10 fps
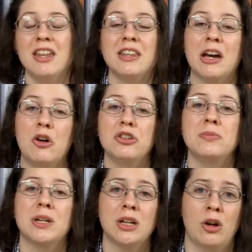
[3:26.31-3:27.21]
The
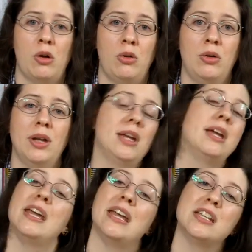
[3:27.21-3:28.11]
ultimate goal
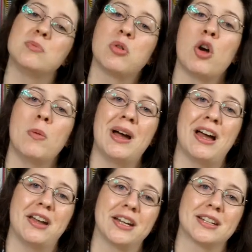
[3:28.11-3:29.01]
is
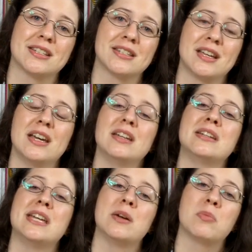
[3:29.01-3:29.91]
probiotics.
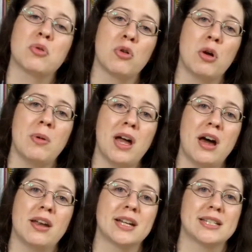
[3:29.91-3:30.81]
To get
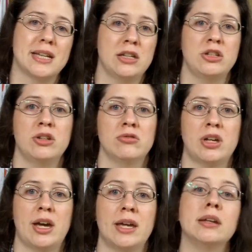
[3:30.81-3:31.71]
probiotics into your
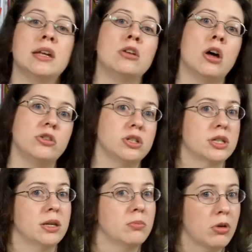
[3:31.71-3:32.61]
diet, and not just
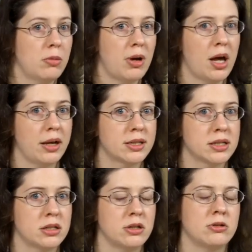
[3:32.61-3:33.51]
get probiotics
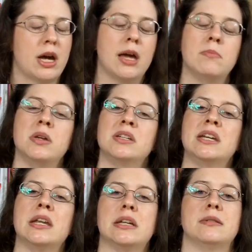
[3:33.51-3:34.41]
into your diet, but to
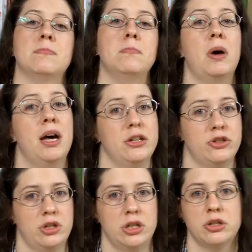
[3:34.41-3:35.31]
get as
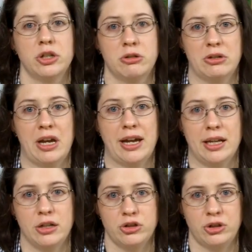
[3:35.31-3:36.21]
much into your
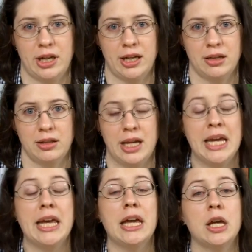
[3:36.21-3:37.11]
diet as you can
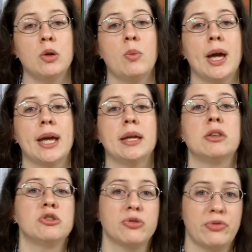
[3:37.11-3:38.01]
in a way
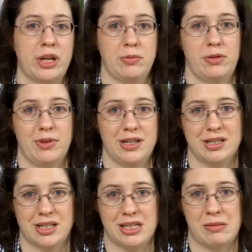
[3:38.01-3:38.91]
that your family finds
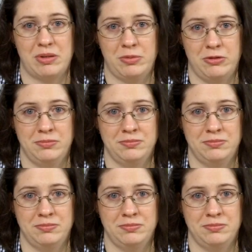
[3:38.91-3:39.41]
acceptable.